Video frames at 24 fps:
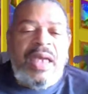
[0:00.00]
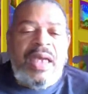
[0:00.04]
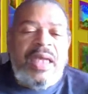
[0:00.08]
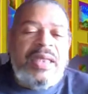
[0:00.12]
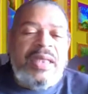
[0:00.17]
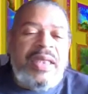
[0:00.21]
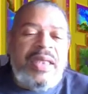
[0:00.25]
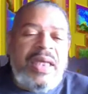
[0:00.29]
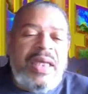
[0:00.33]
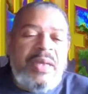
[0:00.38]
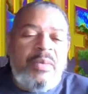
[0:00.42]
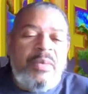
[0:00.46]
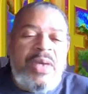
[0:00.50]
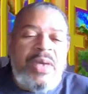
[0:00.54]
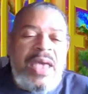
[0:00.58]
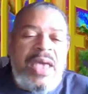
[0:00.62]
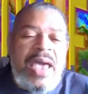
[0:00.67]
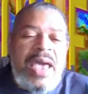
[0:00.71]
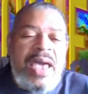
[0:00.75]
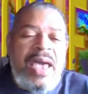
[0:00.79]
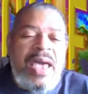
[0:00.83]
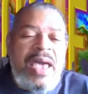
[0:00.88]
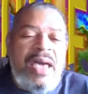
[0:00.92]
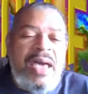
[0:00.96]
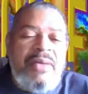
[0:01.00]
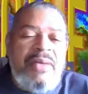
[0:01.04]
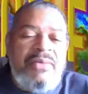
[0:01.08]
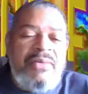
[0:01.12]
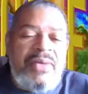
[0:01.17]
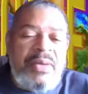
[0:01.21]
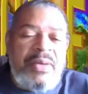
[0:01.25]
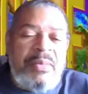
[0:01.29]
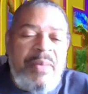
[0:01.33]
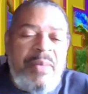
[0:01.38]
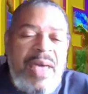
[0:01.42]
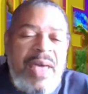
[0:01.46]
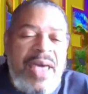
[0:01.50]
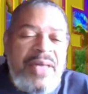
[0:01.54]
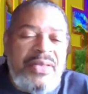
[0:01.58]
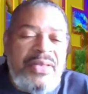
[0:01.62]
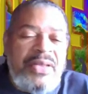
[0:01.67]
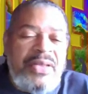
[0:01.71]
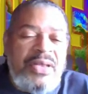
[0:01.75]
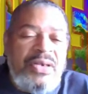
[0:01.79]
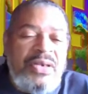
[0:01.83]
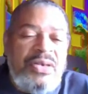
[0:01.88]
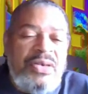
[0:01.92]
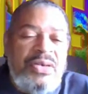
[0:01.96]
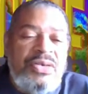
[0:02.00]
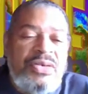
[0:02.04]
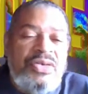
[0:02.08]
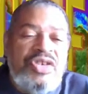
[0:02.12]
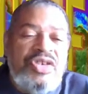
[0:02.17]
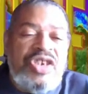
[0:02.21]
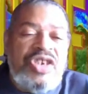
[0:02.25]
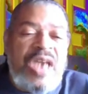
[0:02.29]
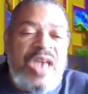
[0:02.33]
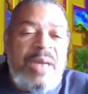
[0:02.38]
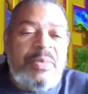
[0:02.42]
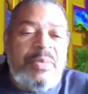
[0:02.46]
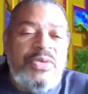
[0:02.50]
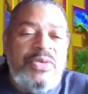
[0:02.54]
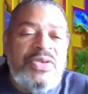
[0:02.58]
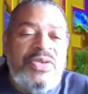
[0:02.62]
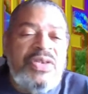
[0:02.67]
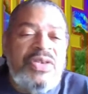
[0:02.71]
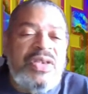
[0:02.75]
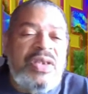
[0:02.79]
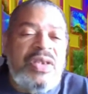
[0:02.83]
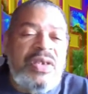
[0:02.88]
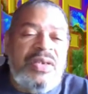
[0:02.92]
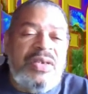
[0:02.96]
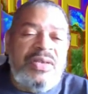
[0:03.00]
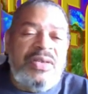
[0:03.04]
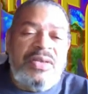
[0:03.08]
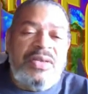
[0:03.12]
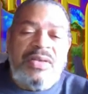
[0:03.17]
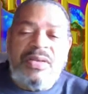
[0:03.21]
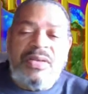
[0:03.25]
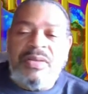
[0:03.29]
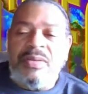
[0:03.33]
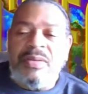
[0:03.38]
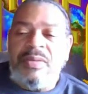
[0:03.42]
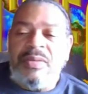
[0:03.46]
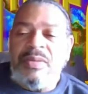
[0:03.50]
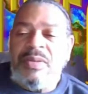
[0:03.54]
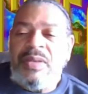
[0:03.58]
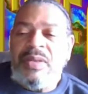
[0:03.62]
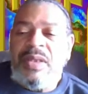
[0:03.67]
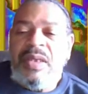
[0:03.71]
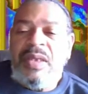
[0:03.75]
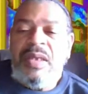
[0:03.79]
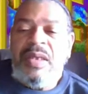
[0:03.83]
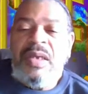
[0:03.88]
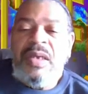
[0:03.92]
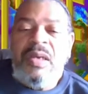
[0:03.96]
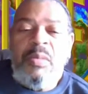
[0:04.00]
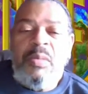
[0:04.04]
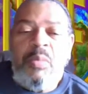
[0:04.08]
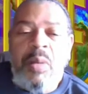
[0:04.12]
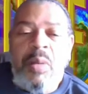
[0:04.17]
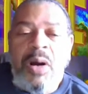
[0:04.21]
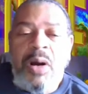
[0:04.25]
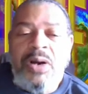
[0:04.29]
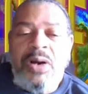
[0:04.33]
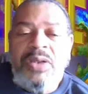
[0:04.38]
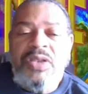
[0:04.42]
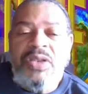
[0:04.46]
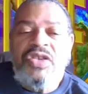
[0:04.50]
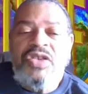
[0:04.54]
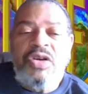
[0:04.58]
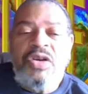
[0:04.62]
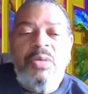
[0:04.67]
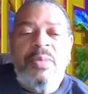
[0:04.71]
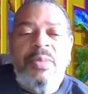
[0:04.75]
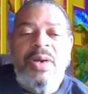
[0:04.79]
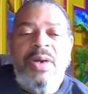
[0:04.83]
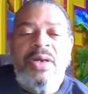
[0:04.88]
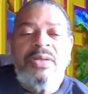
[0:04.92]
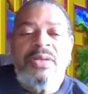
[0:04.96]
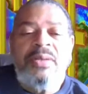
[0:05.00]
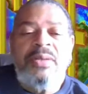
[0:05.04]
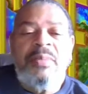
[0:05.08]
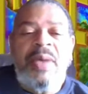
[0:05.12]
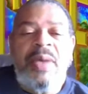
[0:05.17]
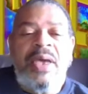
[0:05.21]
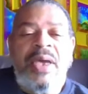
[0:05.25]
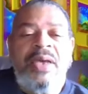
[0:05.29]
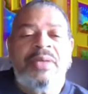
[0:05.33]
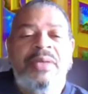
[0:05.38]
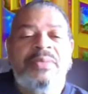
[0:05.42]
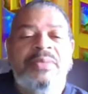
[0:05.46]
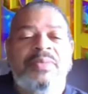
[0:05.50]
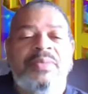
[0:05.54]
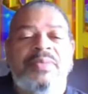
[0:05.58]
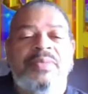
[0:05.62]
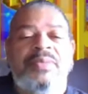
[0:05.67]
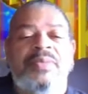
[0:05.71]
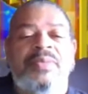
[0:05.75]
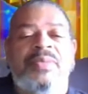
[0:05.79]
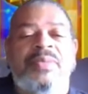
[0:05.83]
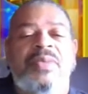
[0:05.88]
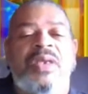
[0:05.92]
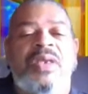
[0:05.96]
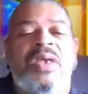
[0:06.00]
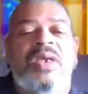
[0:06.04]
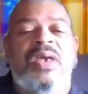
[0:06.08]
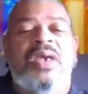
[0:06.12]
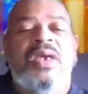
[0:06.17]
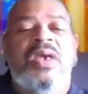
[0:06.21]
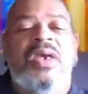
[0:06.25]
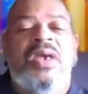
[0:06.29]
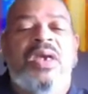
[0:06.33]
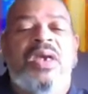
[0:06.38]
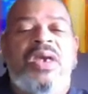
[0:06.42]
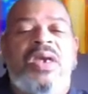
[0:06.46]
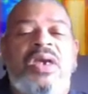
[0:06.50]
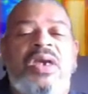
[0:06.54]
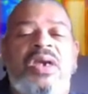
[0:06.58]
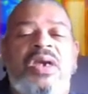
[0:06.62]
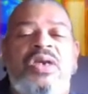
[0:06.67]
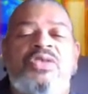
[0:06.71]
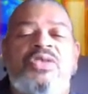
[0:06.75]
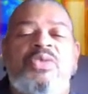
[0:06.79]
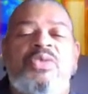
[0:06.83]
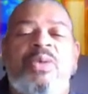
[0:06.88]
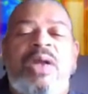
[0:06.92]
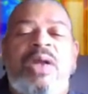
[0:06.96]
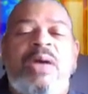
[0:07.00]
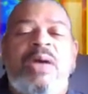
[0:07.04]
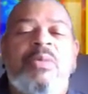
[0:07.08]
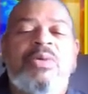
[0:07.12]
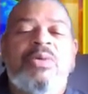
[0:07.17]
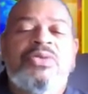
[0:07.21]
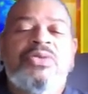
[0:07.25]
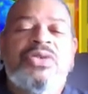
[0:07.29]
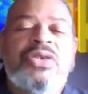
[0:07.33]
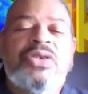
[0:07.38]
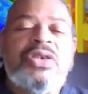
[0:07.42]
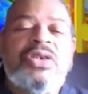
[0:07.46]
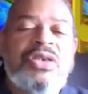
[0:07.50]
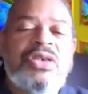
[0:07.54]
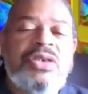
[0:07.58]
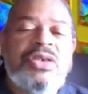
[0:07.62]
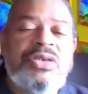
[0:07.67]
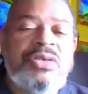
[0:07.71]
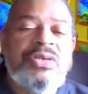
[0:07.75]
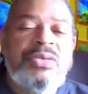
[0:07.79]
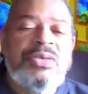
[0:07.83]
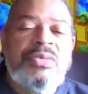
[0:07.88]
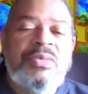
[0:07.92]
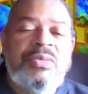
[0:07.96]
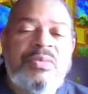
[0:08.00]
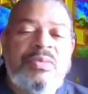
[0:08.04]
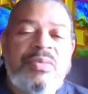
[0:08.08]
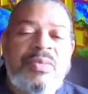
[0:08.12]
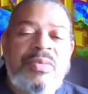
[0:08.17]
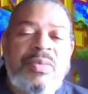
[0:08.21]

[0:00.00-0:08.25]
And then we have in Matthew chapter 6, part of the Sermon on the Mount. Here's what I want you to do.